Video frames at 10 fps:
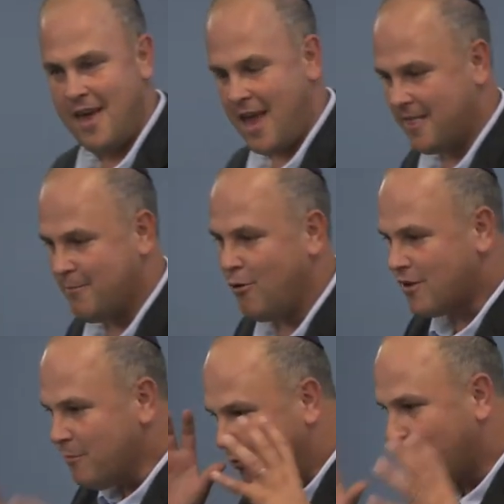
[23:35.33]
And the most
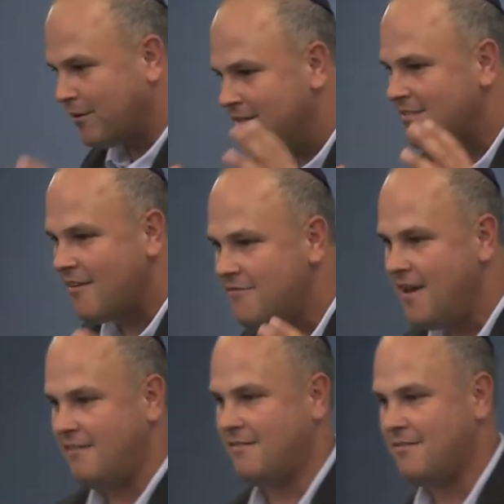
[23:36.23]
important
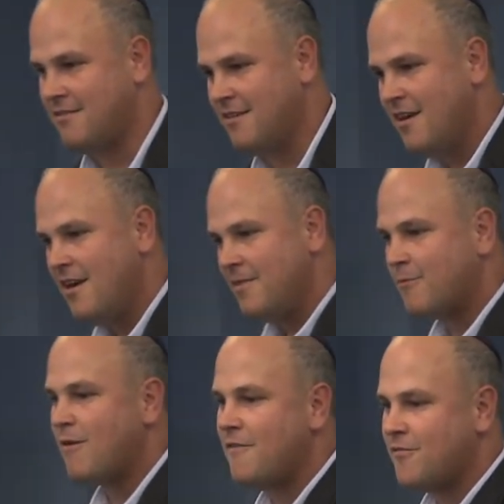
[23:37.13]
event that
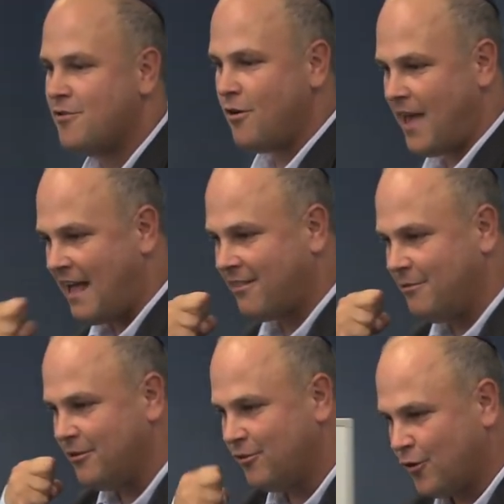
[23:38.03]
Rav Kook had to
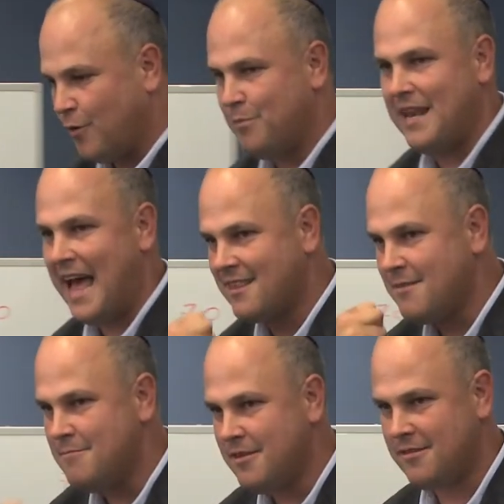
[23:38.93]
interpret as a
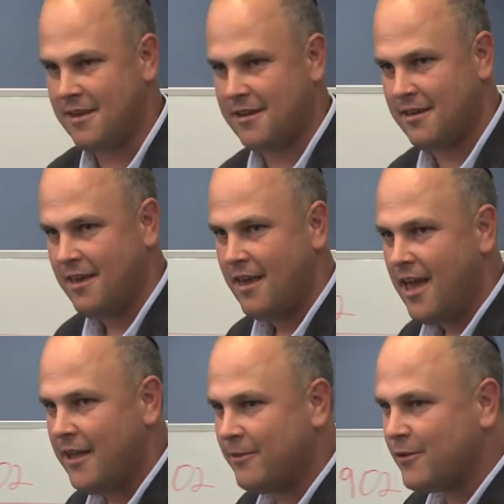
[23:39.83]
mystic
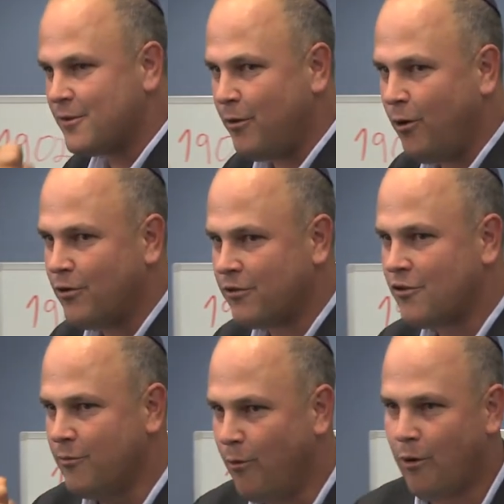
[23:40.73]
and to expose
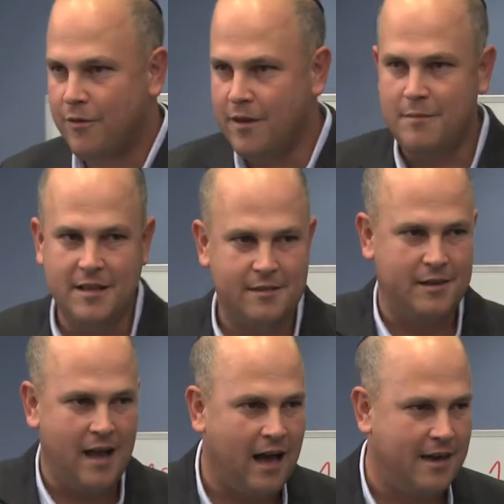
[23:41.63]
there's more than meets
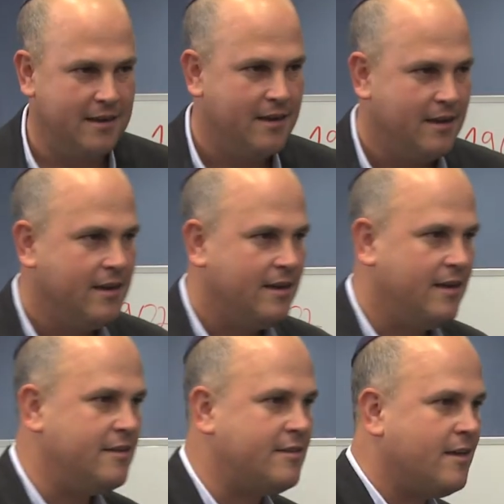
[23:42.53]
the eye
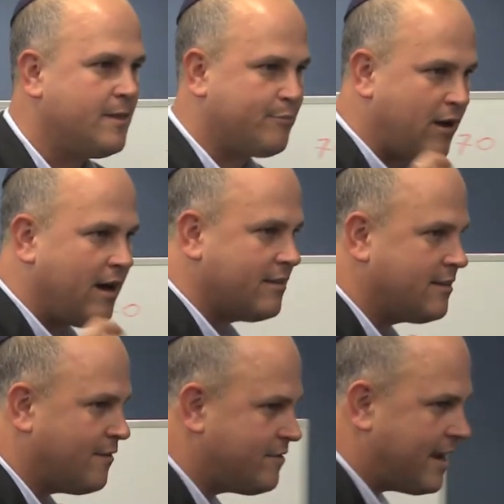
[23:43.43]
is the process
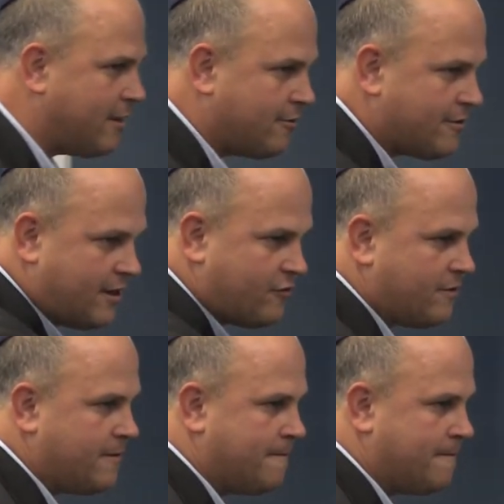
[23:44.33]
of secularization.